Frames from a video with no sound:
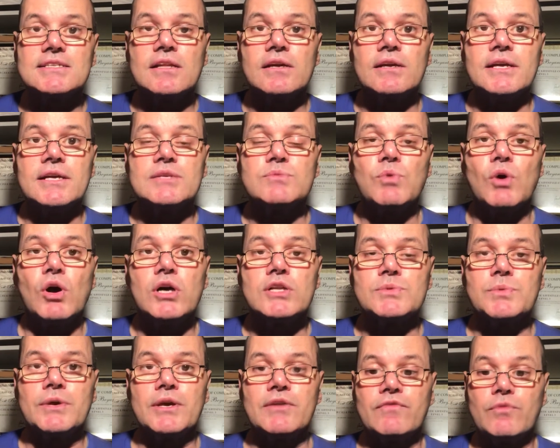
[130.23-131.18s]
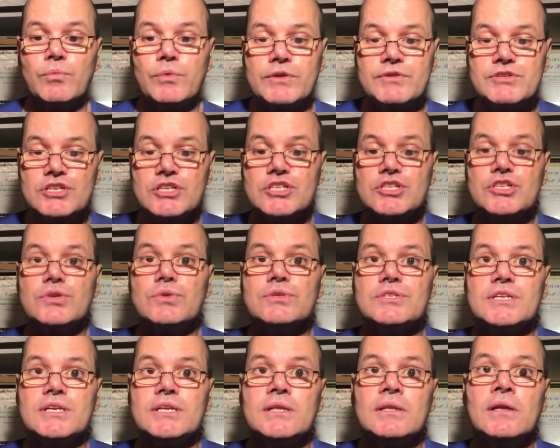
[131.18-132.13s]
that he's worked with just
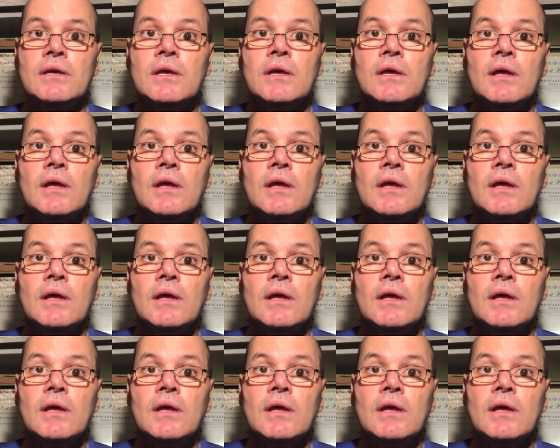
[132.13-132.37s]
using